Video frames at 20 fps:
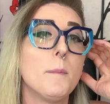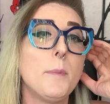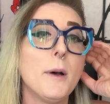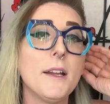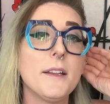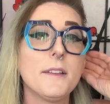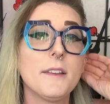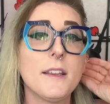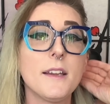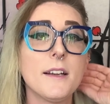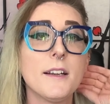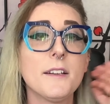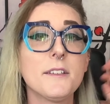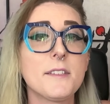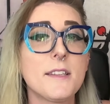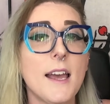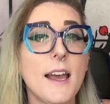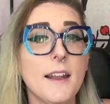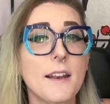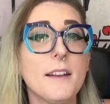But there's
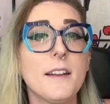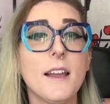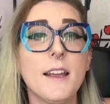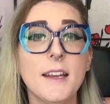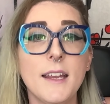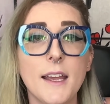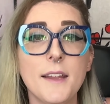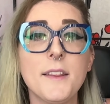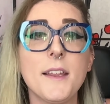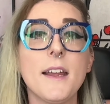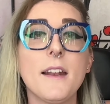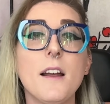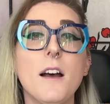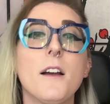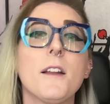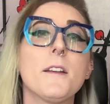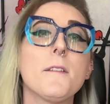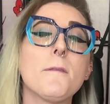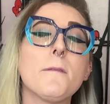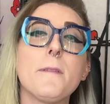that
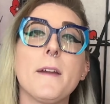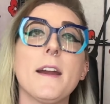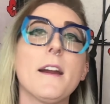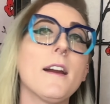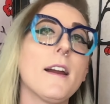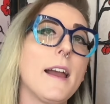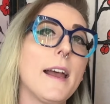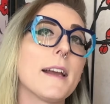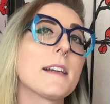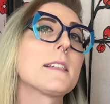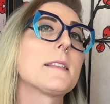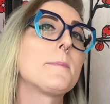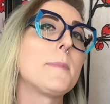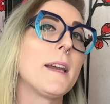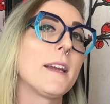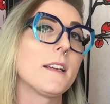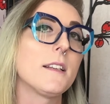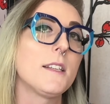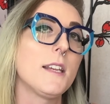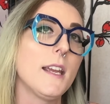unfair
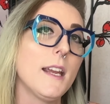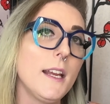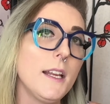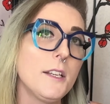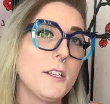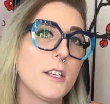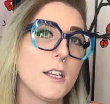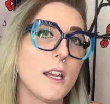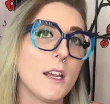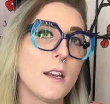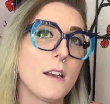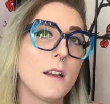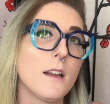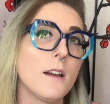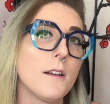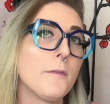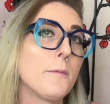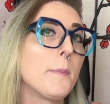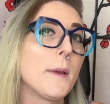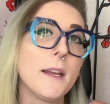expectation
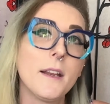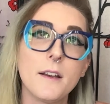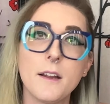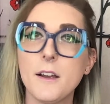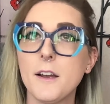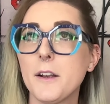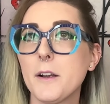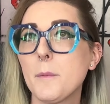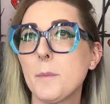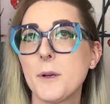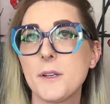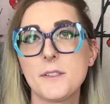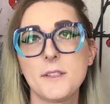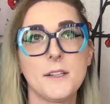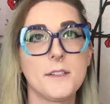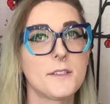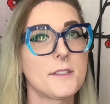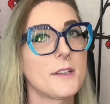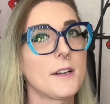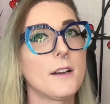of being
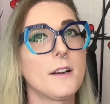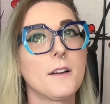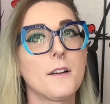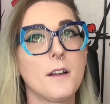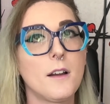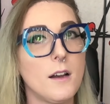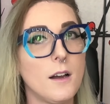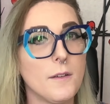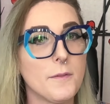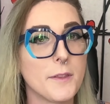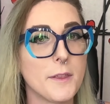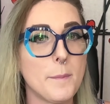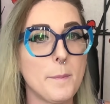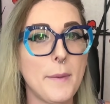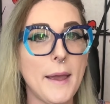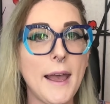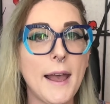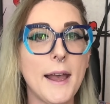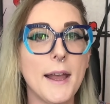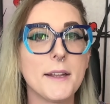100% certain off the
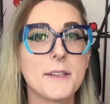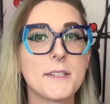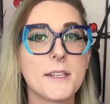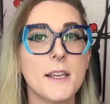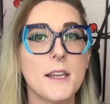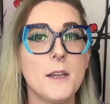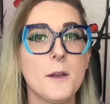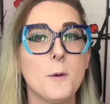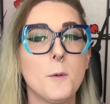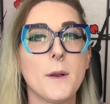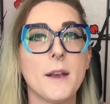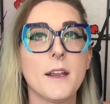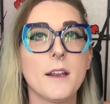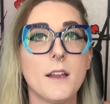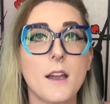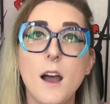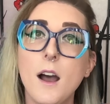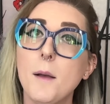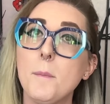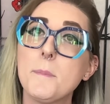bat when it
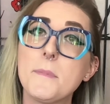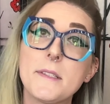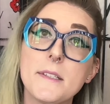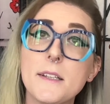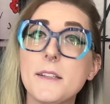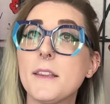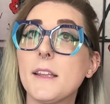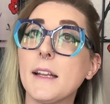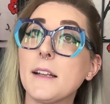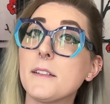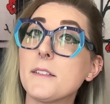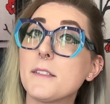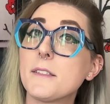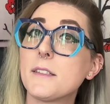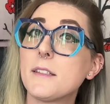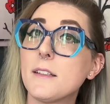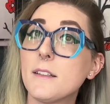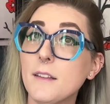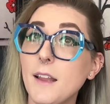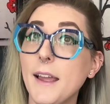comes to
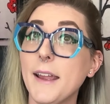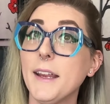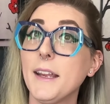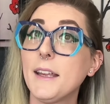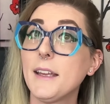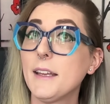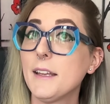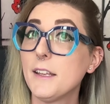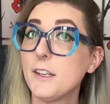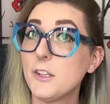things like